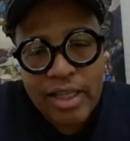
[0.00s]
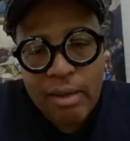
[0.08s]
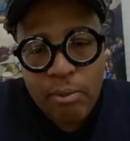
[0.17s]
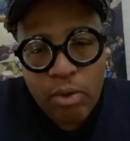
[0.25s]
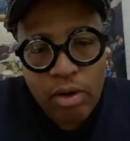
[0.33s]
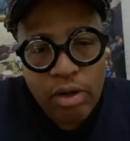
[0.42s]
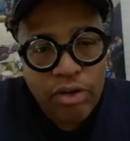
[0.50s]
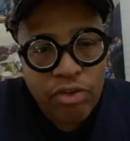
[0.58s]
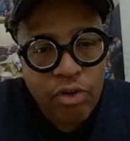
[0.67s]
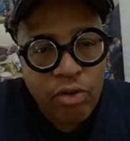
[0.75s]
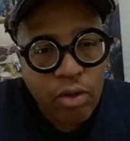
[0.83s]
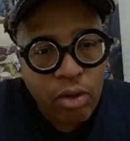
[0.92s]
take more
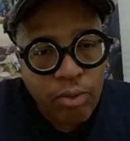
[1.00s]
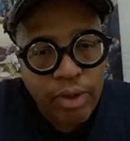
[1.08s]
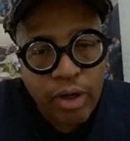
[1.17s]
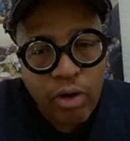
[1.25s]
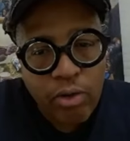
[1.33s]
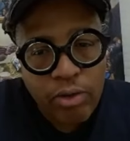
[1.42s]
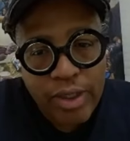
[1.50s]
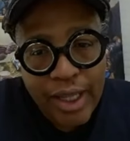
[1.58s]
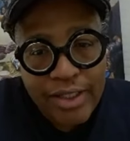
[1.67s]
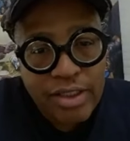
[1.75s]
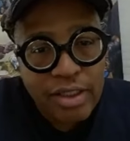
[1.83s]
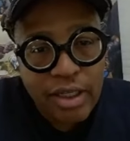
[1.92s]
control over their own
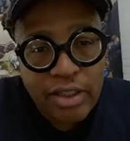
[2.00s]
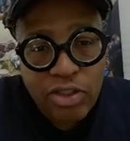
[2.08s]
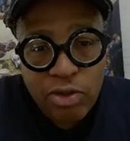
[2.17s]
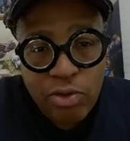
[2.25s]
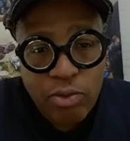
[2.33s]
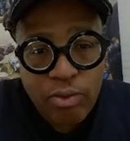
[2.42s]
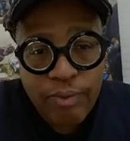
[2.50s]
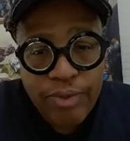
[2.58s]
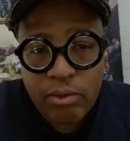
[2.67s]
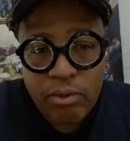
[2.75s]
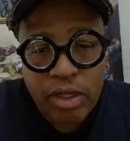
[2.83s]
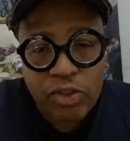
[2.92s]
destiny too.
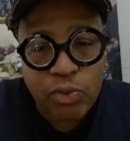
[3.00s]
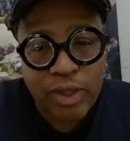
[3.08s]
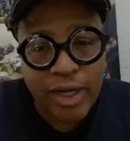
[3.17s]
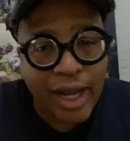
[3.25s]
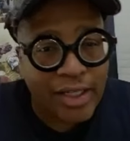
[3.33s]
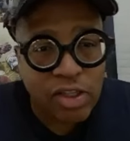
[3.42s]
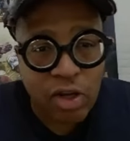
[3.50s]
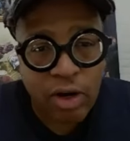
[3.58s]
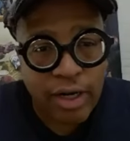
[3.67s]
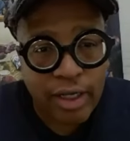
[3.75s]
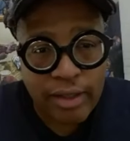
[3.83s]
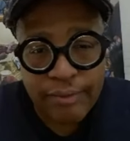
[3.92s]
Because when I
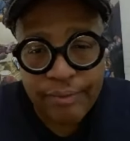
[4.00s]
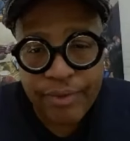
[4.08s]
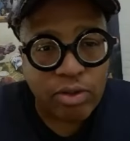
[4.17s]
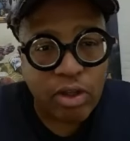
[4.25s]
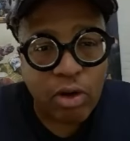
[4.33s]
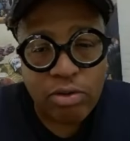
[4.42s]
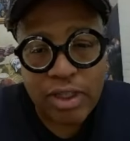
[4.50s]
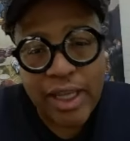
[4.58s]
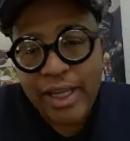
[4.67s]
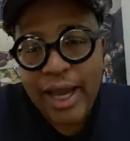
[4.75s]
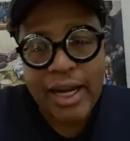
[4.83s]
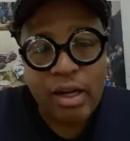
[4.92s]
started don't
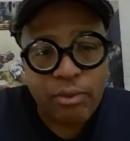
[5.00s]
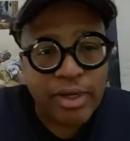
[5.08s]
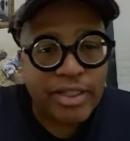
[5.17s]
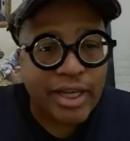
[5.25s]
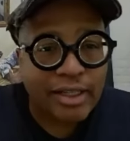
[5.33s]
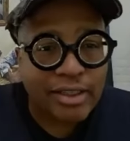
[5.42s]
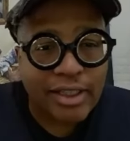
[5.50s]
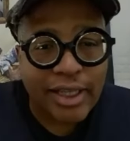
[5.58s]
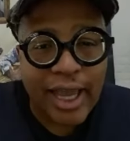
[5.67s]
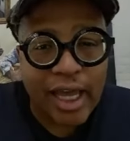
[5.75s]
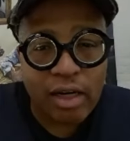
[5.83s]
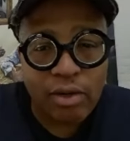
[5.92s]
think I didn't reach out to
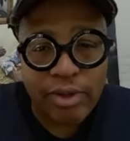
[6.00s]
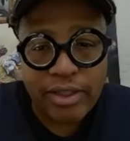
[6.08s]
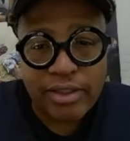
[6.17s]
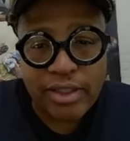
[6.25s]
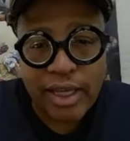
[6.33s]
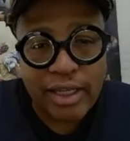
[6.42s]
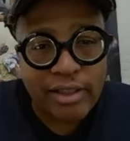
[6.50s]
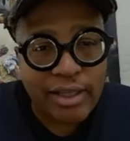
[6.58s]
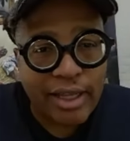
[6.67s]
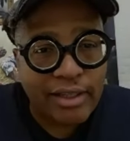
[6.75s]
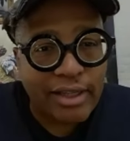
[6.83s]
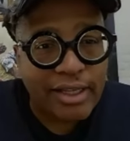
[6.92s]
galleries that,
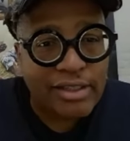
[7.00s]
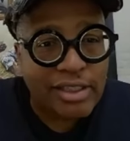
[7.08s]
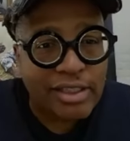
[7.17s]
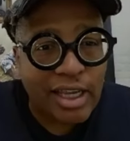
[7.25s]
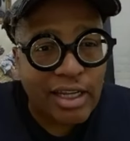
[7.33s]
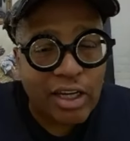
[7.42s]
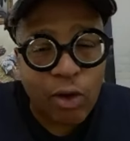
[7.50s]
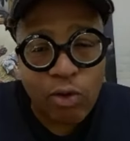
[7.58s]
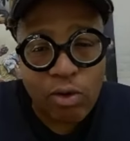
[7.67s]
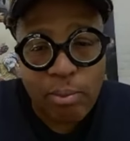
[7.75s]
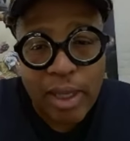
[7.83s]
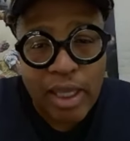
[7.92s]
that that said
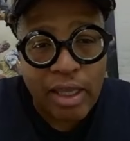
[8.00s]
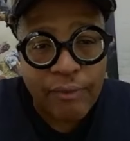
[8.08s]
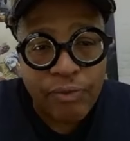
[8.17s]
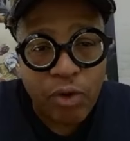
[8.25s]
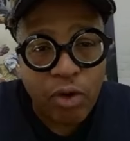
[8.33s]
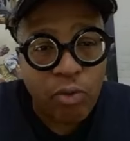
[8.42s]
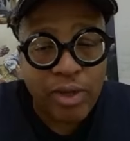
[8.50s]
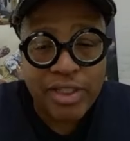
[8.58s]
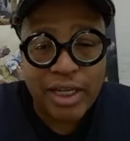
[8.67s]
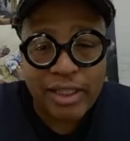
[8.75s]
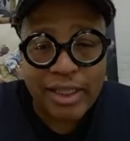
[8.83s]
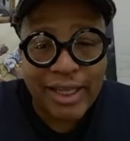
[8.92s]
no to me or reach
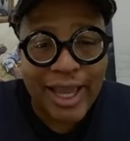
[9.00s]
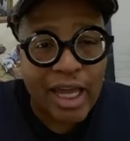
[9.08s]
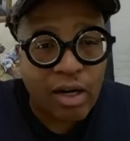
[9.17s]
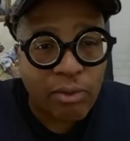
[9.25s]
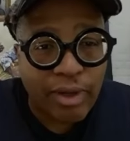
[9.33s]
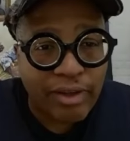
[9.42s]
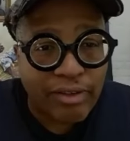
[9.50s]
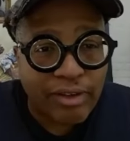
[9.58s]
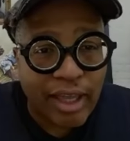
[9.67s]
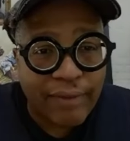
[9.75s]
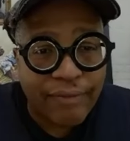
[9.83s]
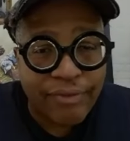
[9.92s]
out to galleries
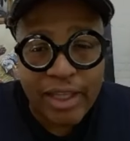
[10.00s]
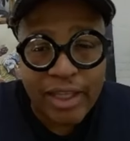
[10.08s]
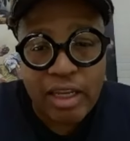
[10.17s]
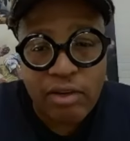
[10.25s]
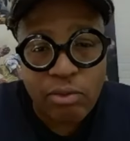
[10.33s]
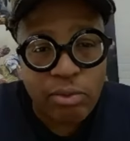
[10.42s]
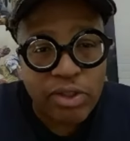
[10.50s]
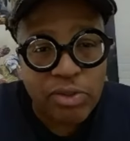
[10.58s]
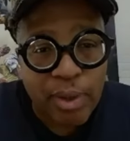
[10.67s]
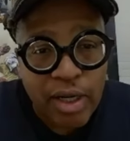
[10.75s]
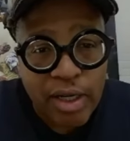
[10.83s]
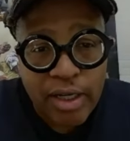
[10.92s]
that didn't even
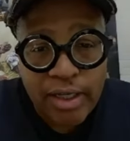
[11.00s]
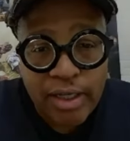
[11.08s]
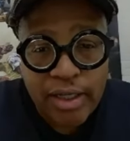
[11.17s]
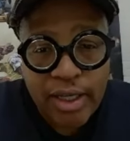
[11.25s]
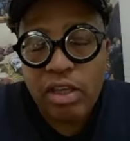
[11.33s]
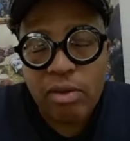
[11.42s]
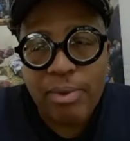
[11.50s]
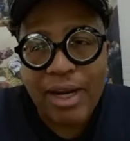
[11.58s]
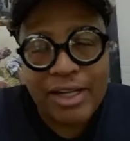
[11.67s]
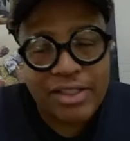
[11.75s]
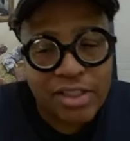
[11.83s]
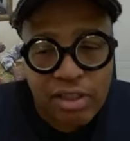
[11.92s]
respond. But
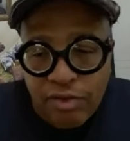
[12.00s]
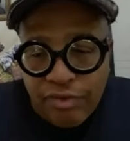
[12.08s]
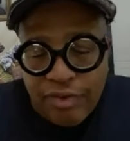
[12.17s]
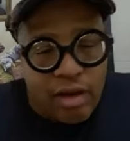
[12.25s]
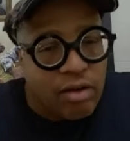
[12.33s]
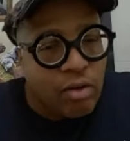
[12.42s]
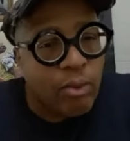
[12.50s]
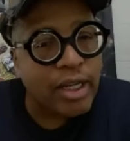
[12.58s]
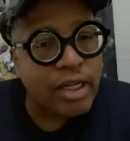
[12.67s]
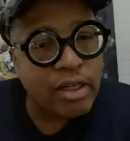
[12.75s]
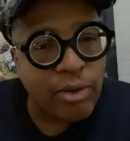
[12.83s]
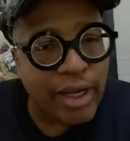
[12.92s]
I still found a way
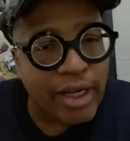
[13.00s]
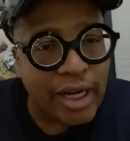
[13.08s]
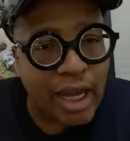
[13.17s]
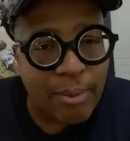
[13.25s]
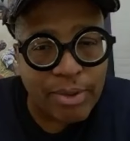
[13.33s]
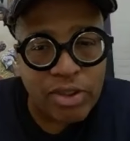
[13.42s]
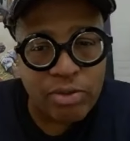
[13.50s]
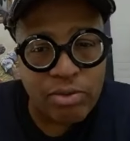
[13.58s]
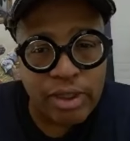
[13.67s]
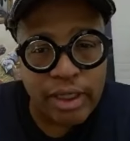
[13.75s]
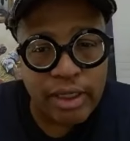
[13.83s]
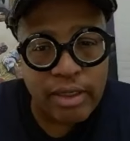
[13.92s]
to create an
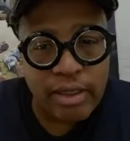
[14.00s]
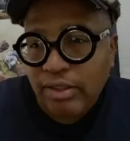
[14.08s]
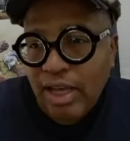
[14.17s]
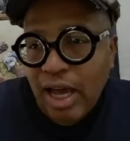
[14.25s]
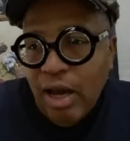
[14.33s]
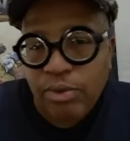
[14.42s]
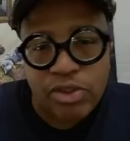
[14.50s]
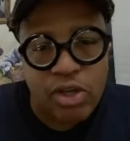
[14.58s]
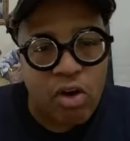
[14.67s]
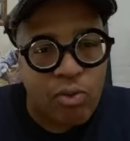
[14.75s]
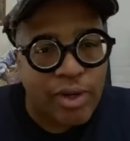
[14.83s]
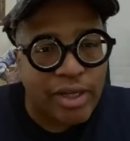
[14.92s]
opportunity. I was
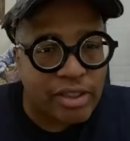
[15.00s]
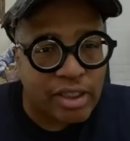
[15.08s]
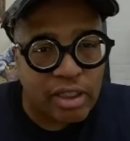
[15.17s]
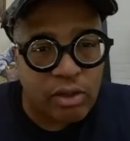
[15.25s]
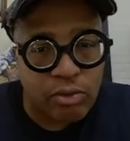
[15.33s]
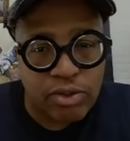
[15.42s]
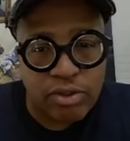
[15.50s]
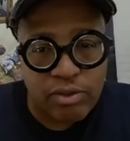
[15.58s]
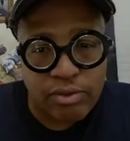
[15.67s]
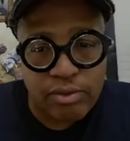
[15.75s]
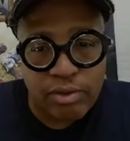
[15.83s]
always inclusive.